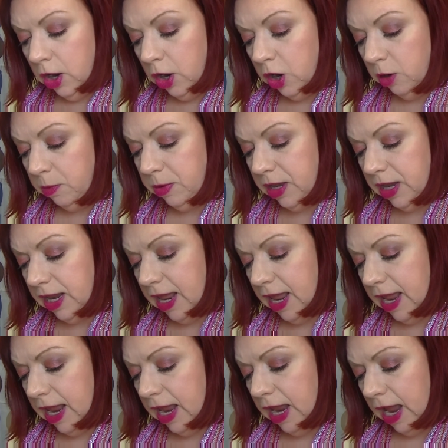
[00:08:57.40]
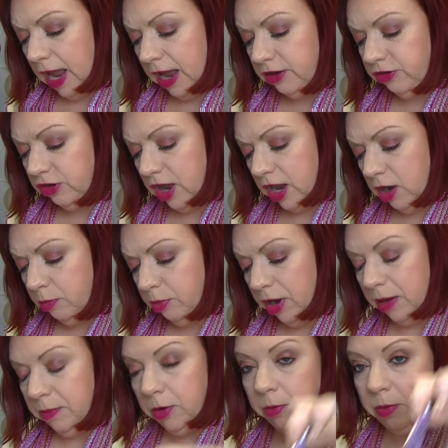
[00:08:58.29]
Urban Decay eyeshadow
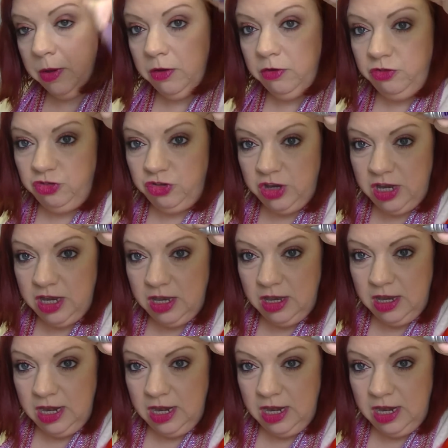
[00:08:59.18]
primer potion